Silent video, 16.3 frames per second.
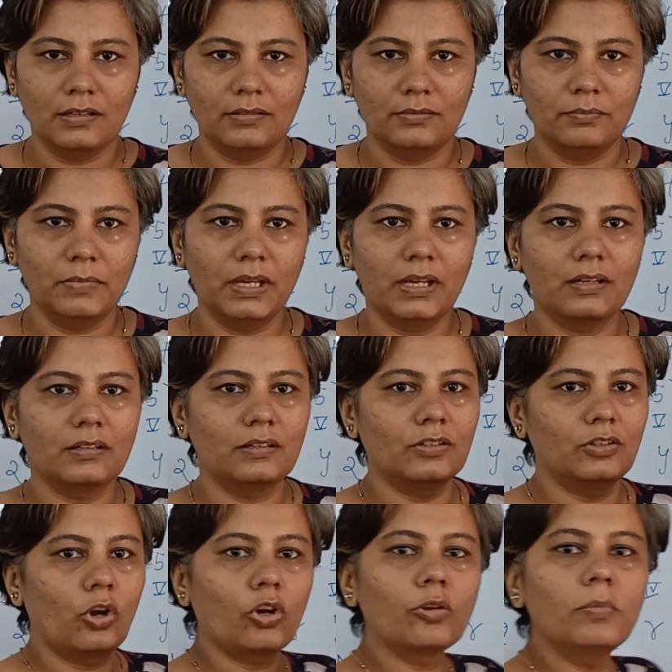make a
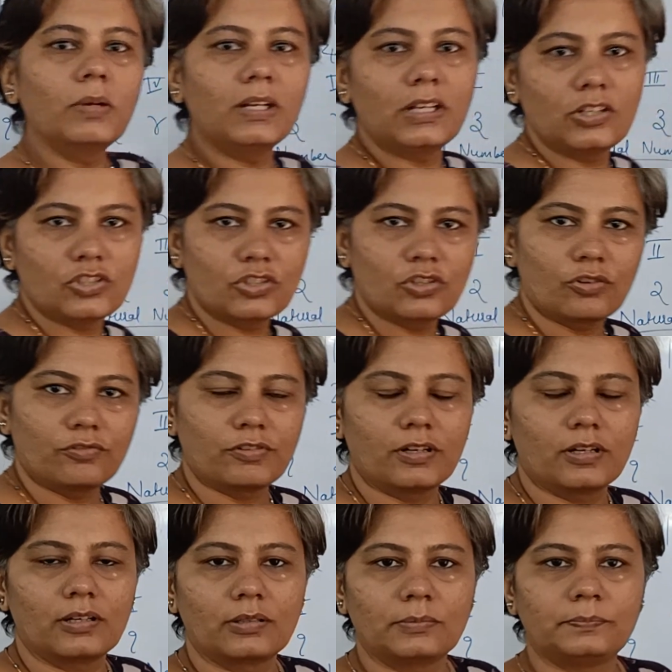documentation of it?